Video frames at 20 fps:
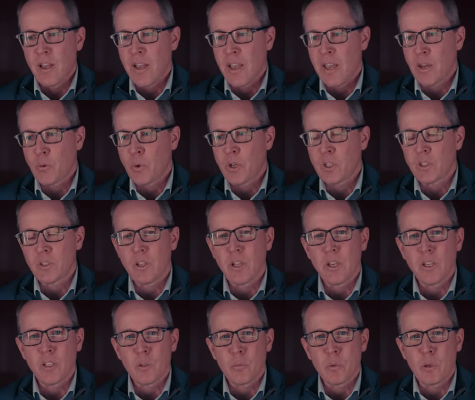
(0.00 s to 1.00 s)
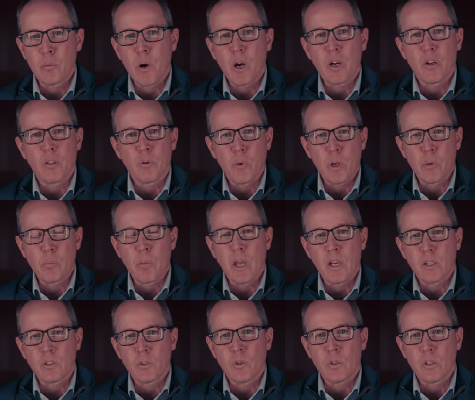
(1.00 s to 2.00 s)
and what it's like to be part of the
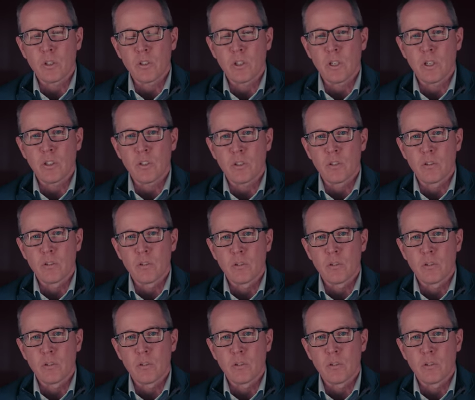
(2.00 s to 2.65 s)
REDBLACKS organization.